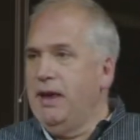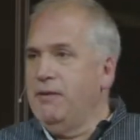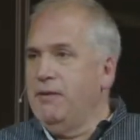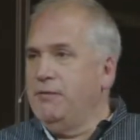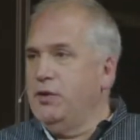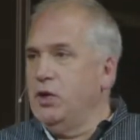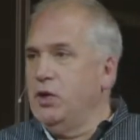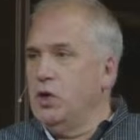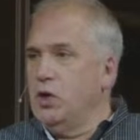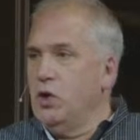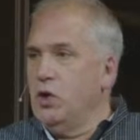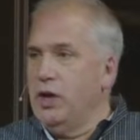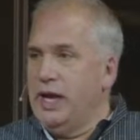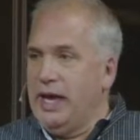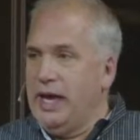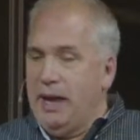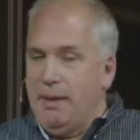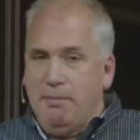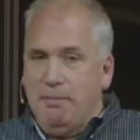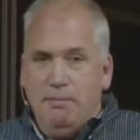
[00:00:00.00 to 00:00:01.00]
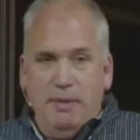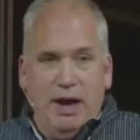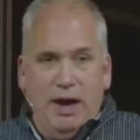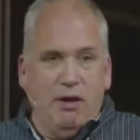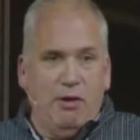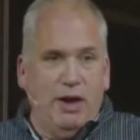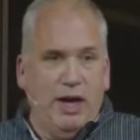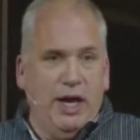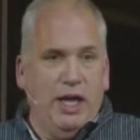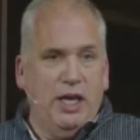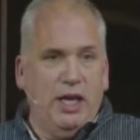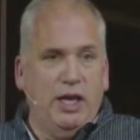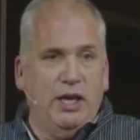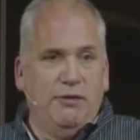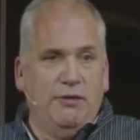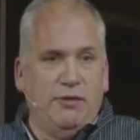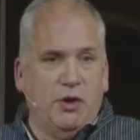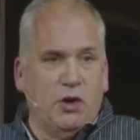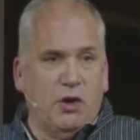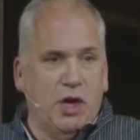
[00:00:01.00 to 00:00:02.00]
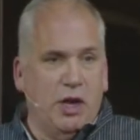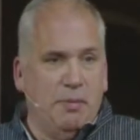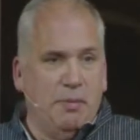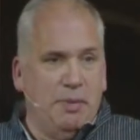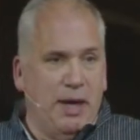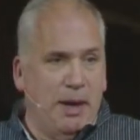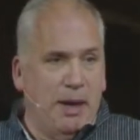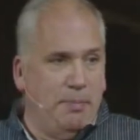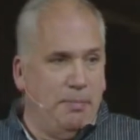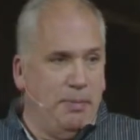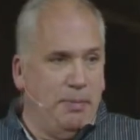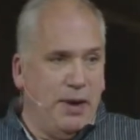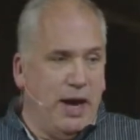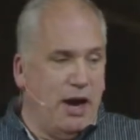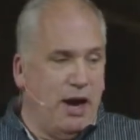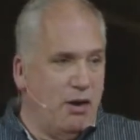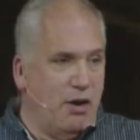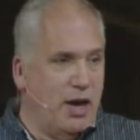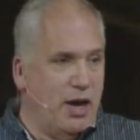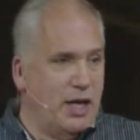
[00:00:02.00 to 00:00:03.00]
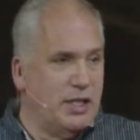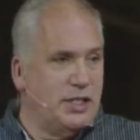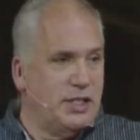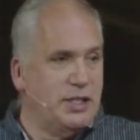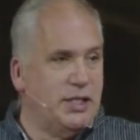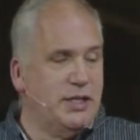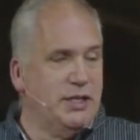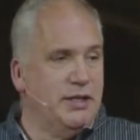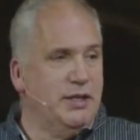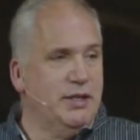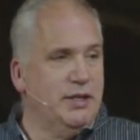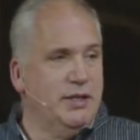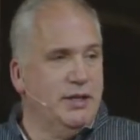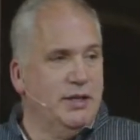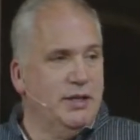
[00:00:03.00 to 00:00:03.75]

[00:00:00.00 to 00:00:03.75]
if you're going to get married, if you're going to be a parent,